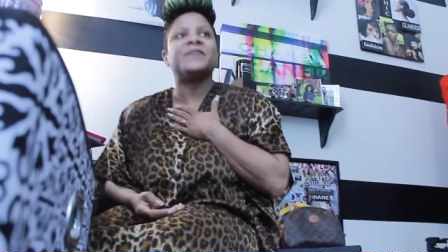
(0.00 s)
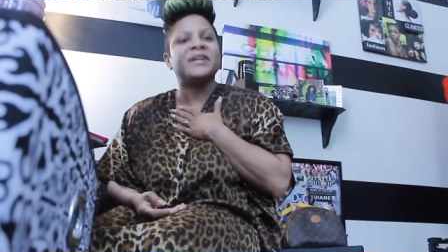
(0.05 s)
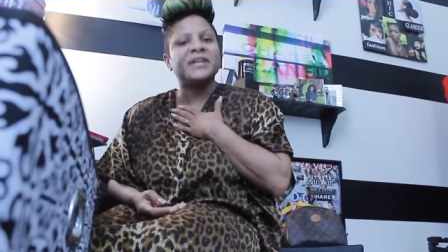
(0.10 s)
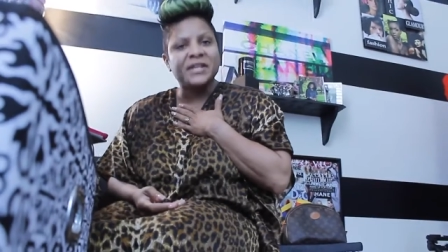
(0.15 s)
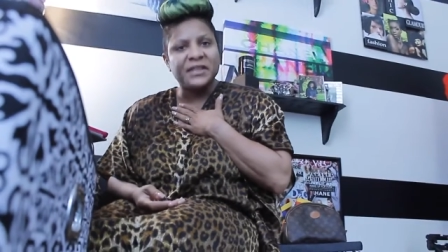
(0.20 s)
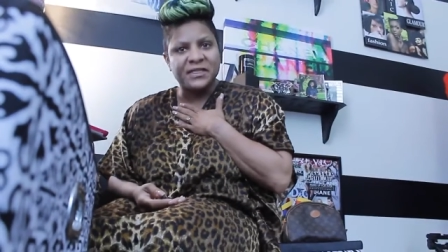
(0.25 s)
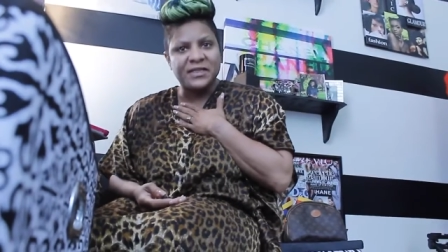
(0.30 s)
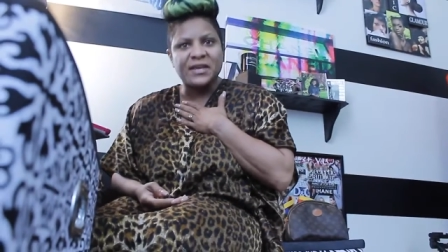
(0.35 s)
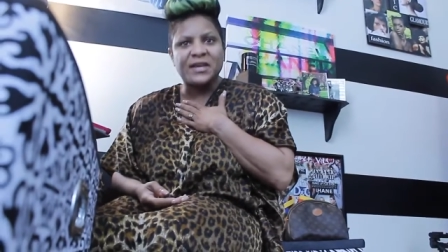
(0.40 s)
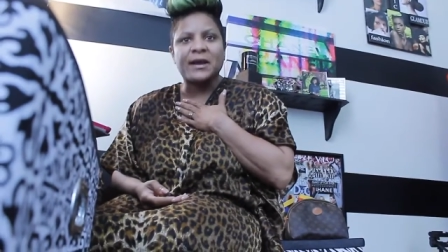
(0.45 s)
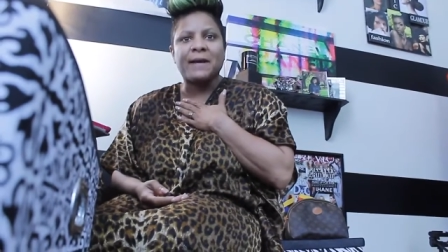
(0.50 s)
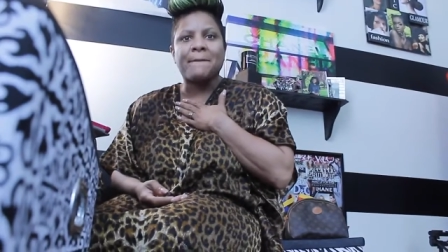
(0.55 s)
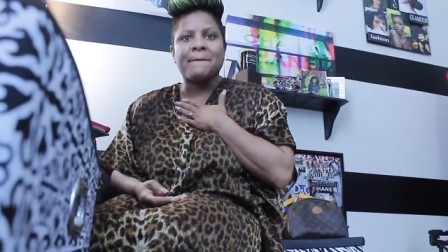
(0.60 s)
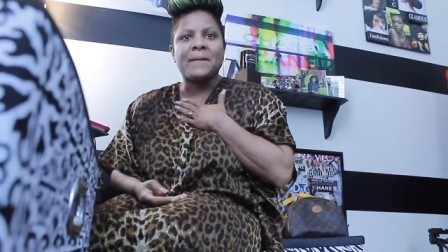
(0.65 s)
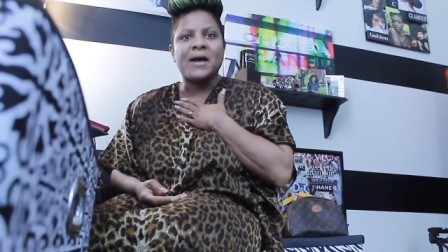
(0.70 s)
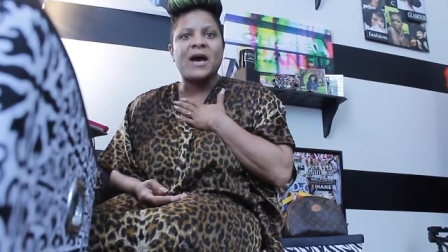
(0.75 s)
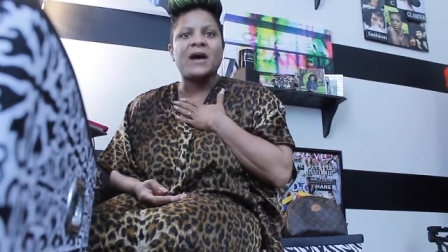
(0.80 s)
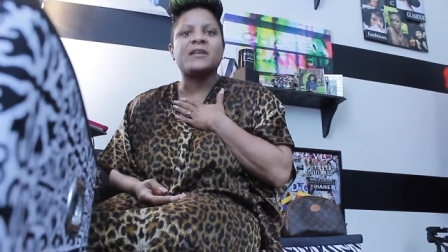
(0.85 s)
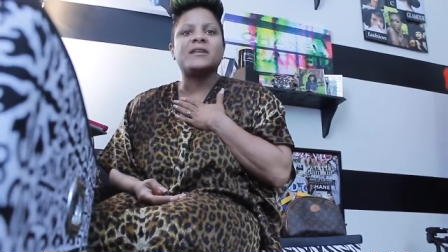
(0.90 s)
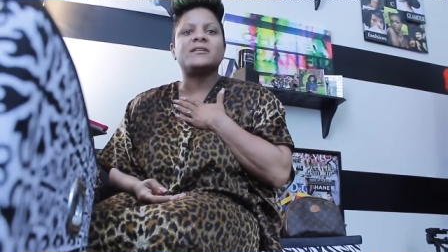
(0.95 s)
funny thing
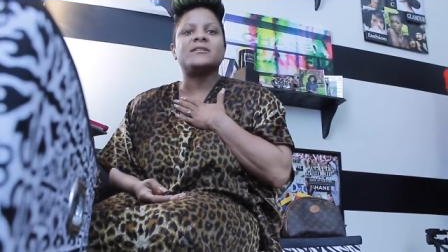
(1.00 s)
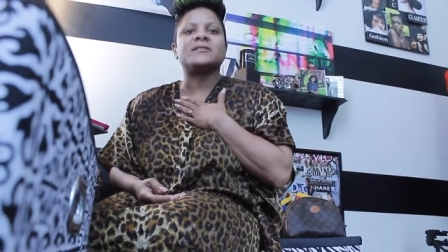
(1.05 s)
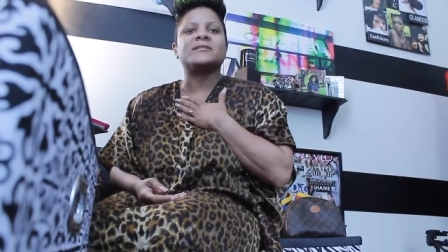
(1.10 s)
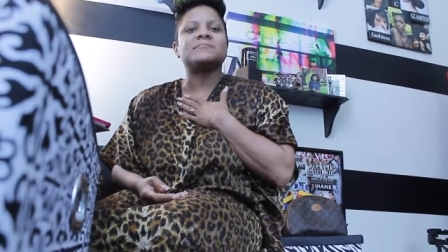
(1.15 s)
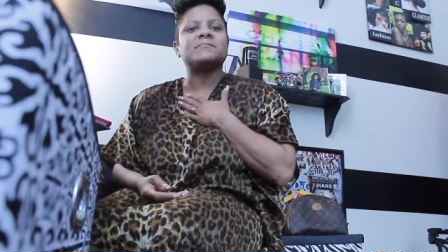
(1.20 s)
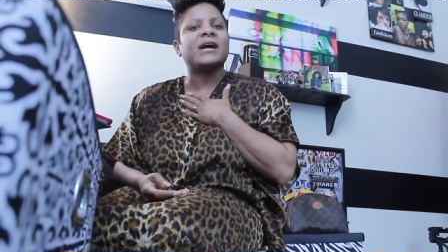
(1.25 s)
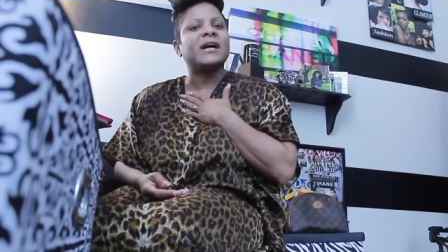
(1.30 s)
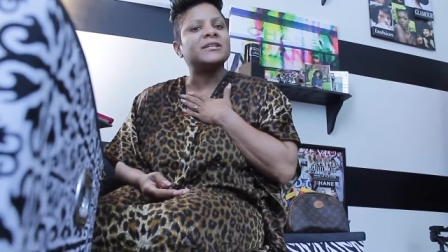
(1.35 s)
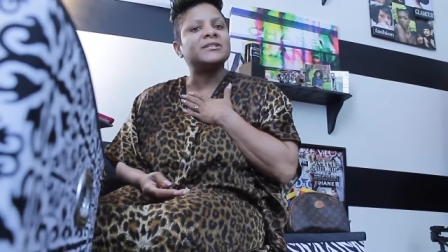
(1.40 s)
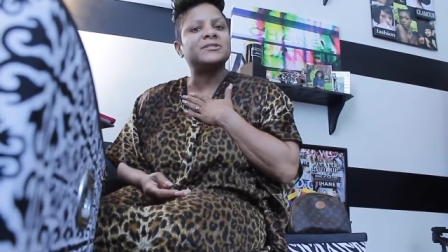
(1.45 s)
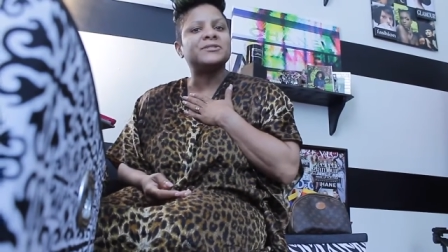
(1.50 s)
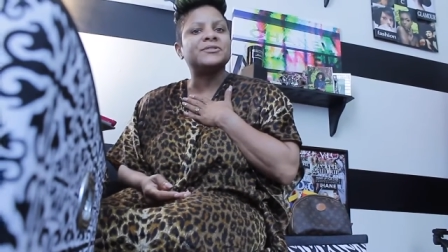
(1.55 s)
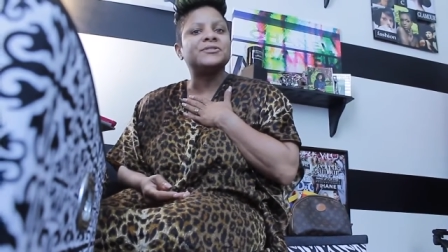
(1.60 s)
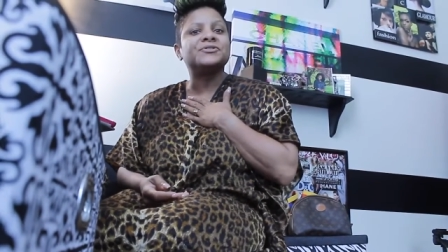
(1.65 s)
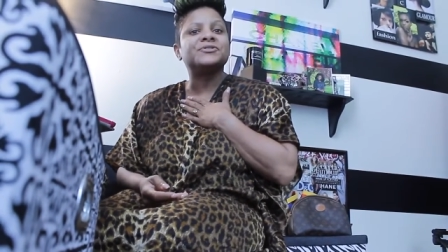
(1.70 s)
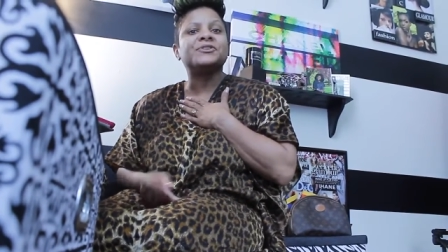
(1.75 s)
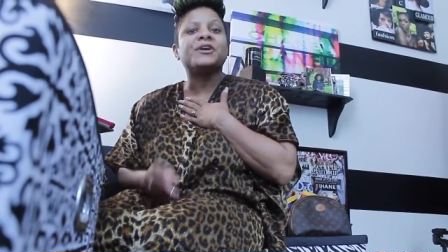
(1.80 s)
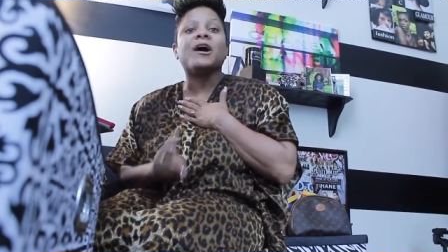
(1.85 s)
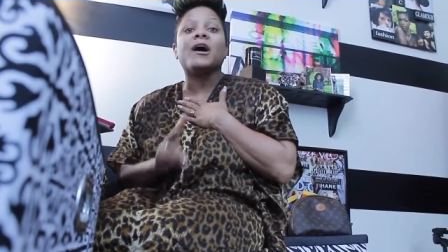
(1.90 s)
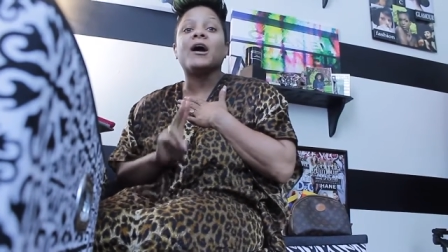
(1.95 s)
about it is my
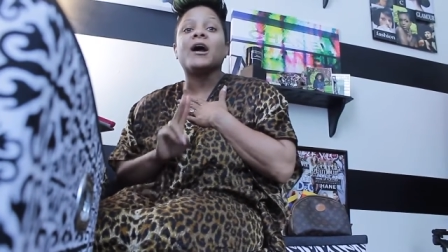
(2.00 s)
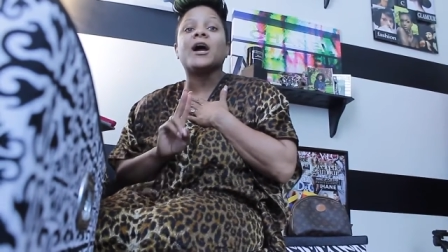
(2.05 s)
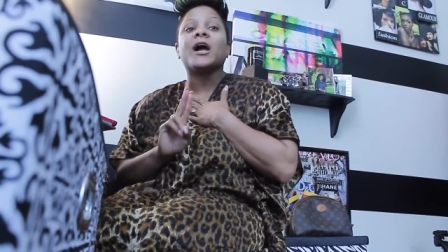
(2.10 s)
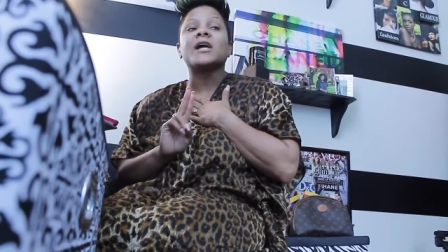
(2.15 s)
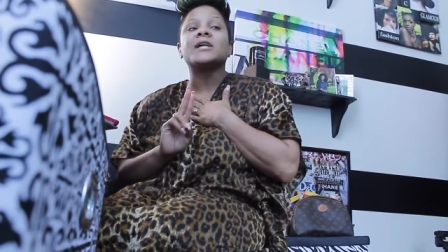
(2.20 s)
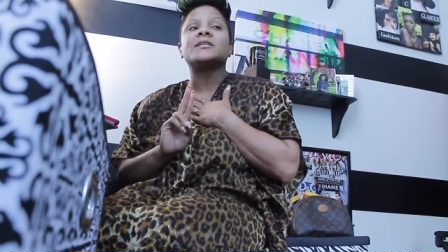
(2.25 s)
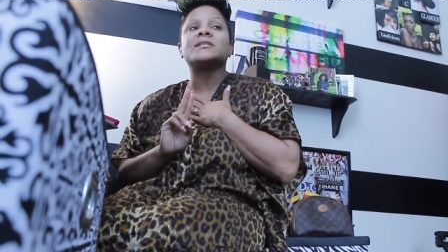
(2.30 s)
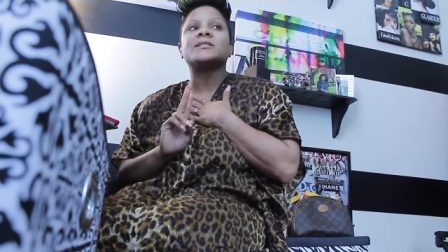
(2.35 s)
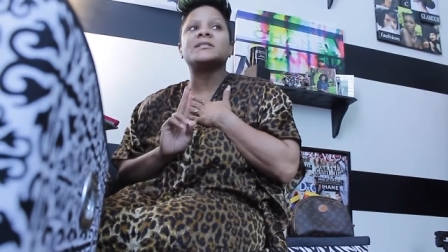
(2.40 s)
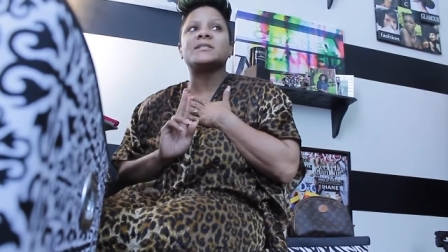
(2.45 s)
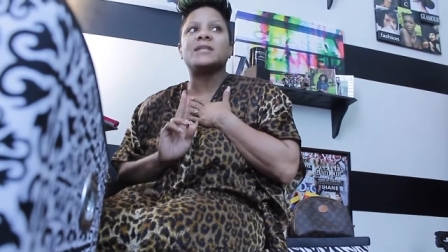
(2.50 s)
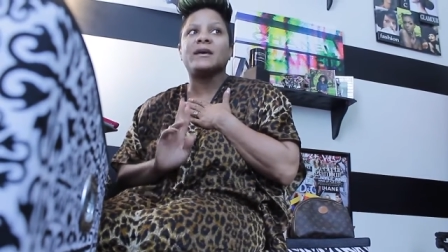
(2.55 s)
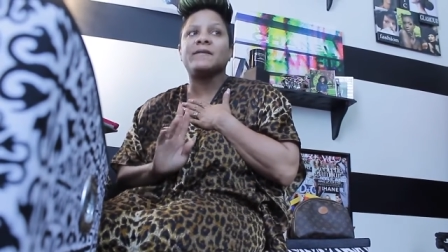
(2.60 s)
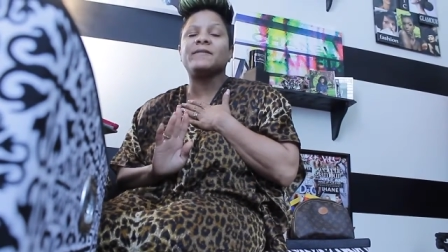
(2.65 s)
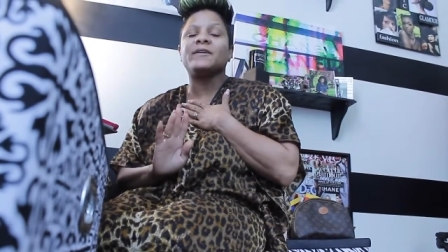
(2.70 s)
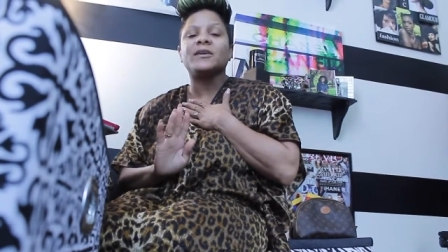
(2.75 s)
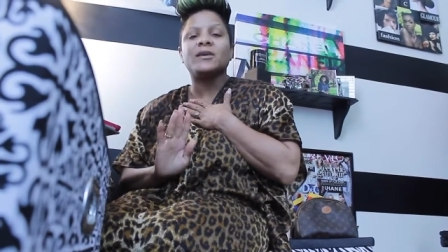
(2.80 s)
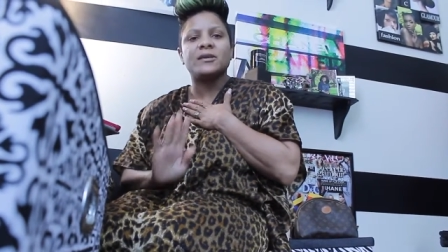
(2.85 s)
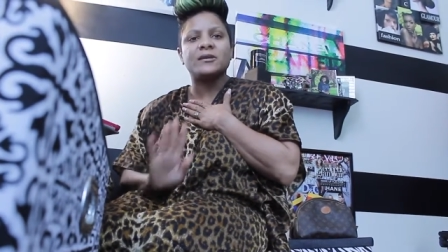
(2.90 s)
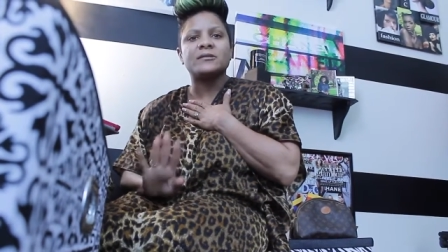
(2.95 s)
children are
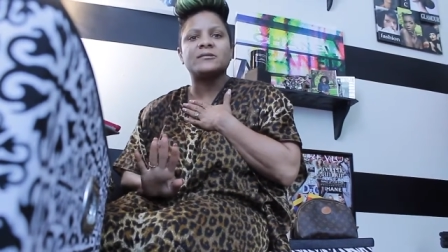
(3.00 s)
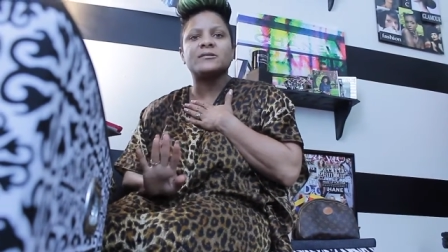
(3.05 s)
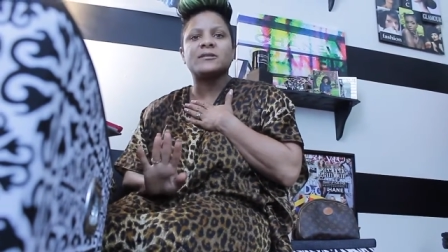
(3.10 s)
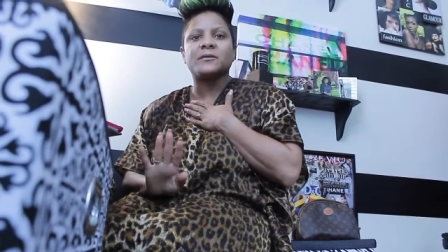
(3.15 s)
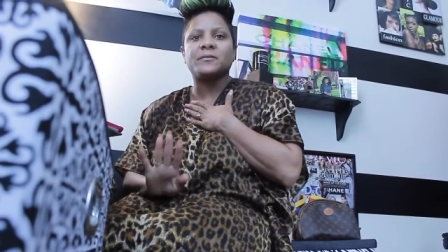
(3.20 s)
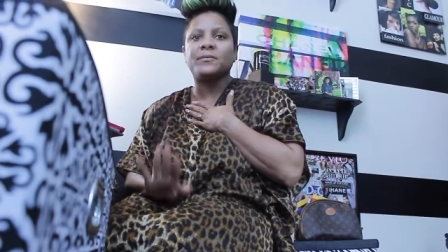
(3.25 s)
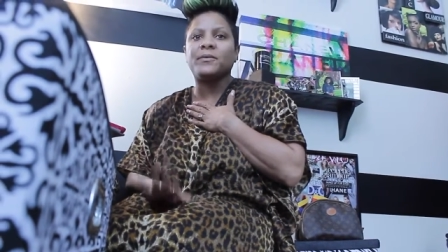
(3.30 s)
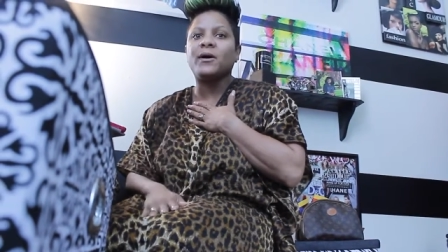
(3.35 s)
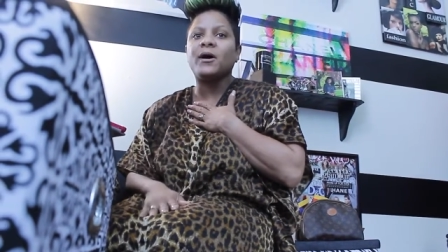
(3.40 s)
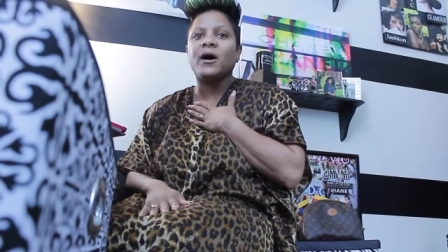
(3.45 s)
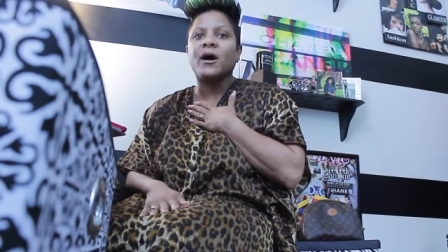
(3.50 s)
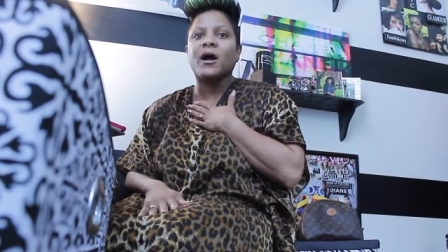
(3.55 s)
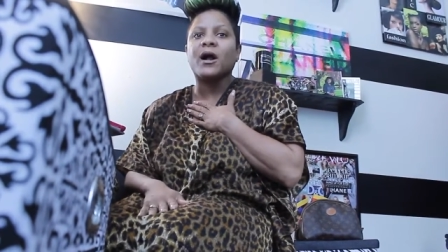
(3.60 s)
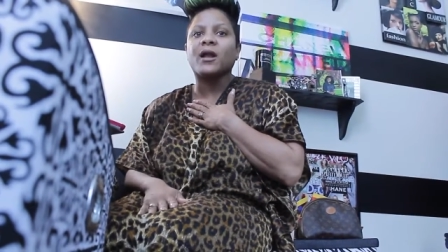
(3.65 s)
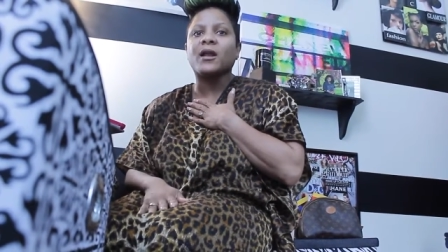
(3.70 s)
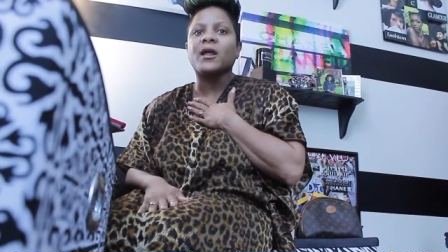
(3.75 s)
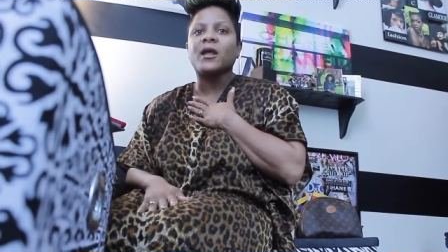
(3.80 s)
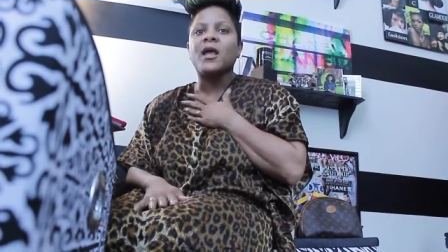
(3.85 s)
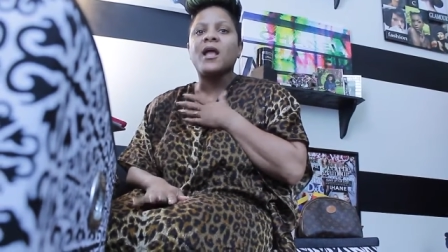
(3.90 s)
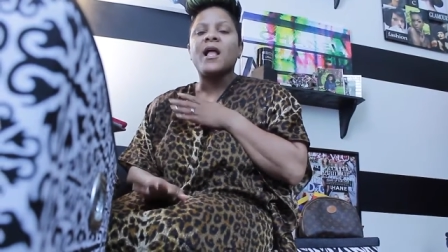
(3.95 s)
seven years
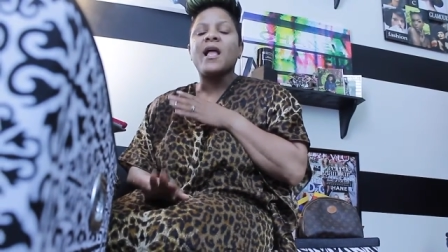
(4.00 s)
apart,